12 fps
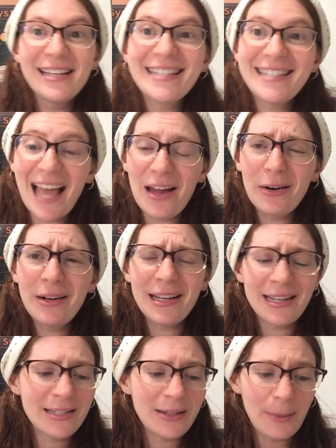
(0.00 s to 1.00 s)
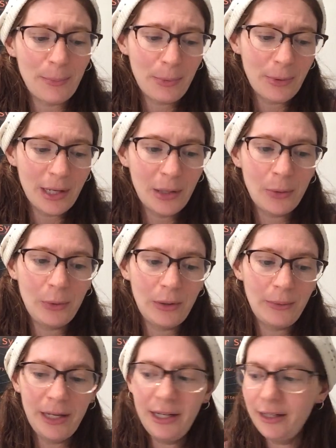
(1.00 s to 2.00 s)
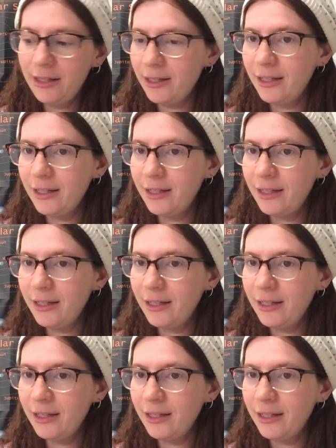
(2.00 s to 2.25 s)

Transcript: Saturn is a pretty cool one